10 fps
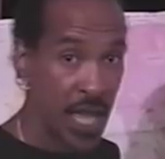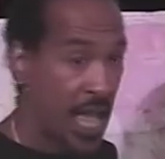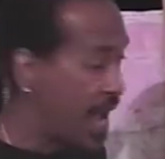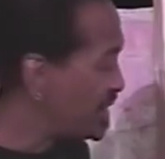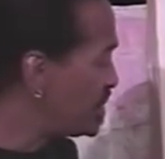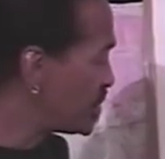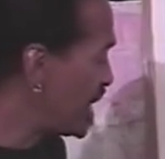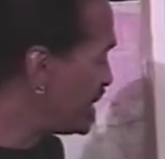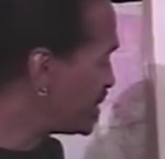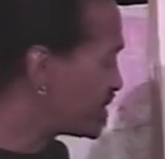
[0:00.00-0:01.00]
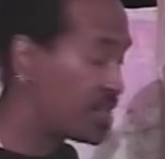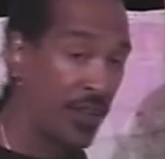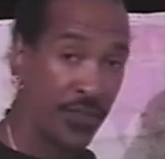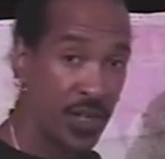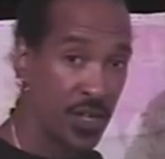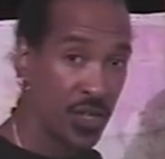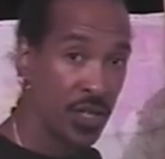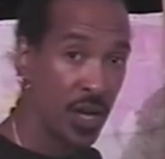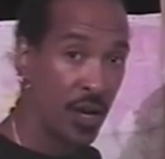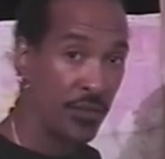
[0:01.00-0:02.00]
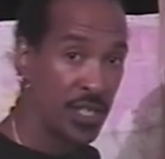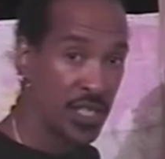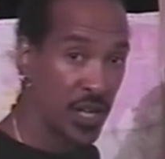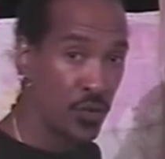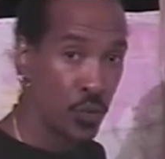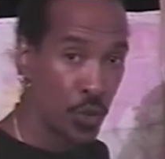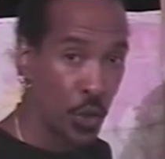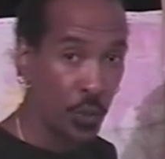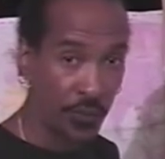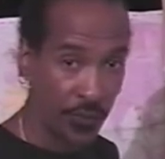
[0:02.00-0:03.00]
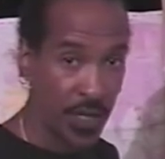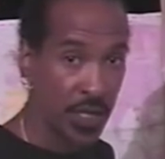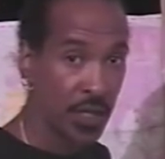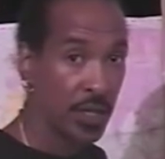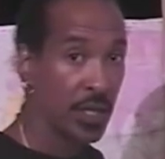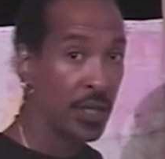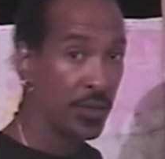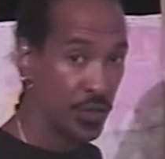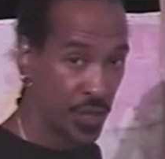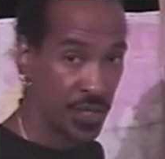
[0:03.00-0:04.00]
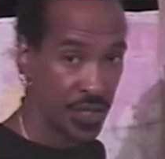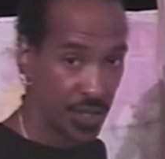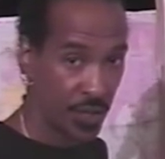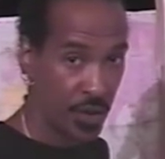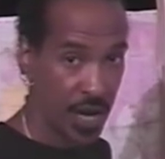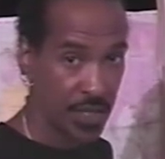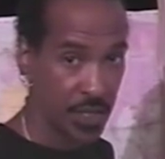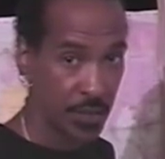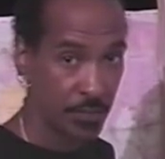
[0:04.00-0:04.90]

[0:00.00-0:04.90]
and he changes the definition of its central cult figure, Jesus to Christ.